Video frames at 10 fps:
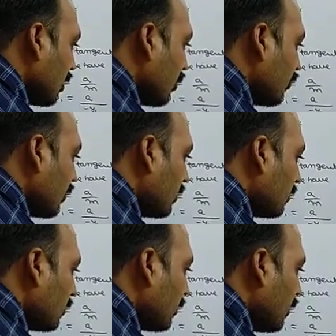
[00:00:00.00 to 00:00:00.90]

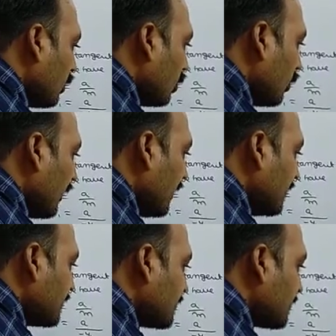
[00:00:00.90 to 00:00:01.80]
of q
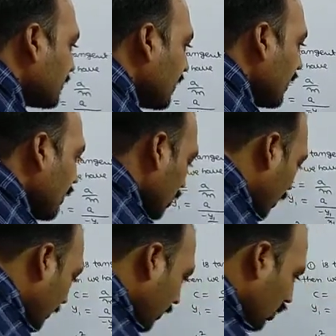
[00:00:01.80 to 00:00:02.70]
is, you
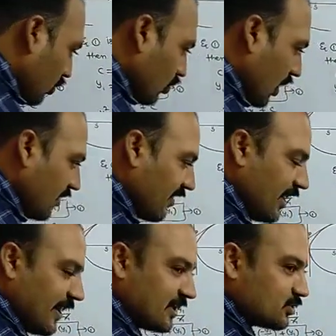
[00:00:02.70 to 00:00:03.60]
remove y1
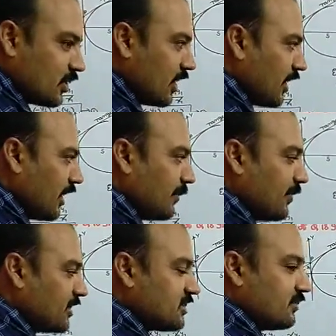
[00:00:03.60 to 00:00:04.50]
and x1 and
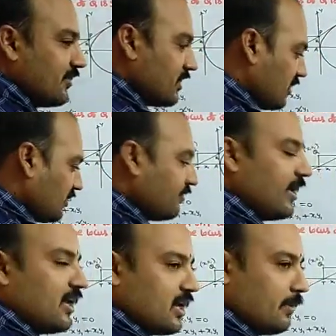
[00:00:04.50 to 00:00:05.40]
replacing with
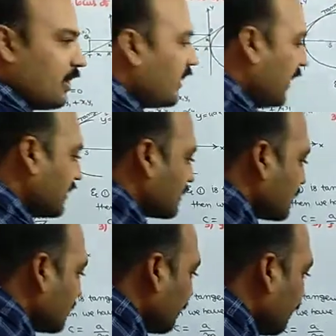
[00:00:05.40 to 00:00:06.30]
y comma
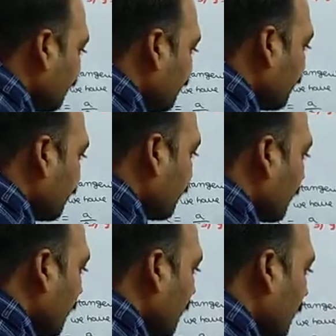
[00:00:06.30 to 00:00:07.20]
x.
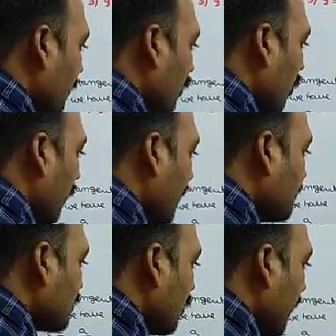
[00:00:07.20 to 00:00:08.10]

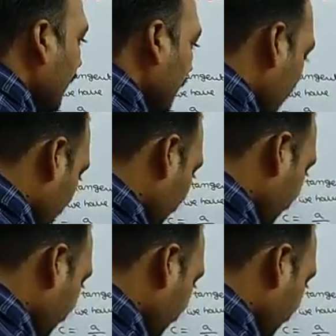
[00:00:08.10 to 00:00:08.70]
Y square